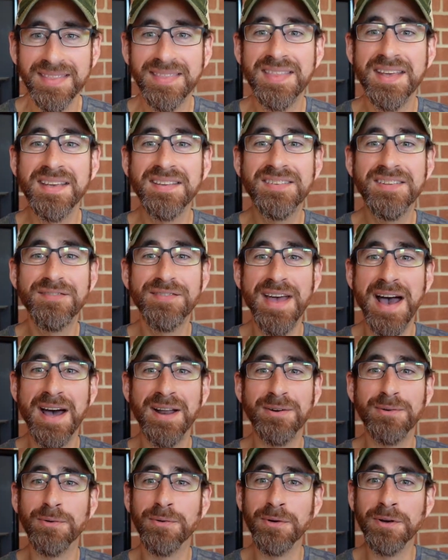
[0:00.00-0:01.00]
Things have
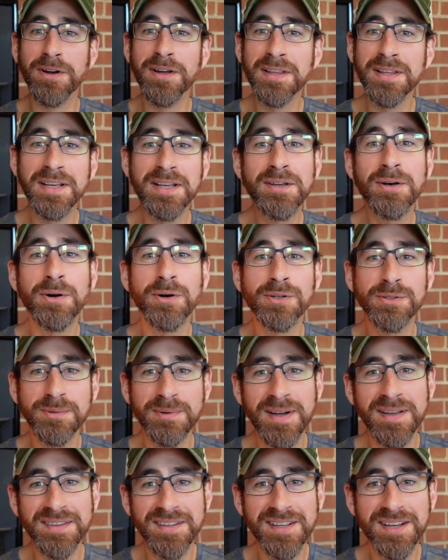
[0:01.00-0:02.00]
gotten really cold
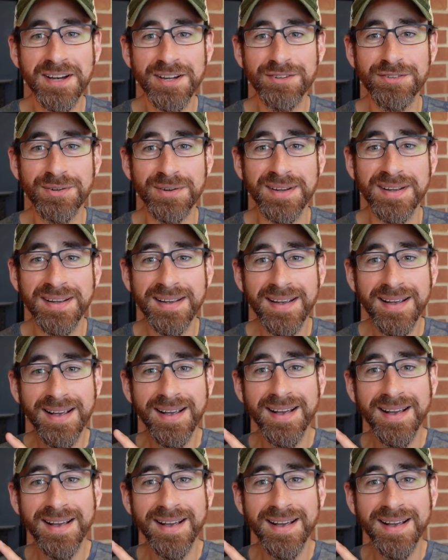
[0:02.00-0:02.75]
around the country,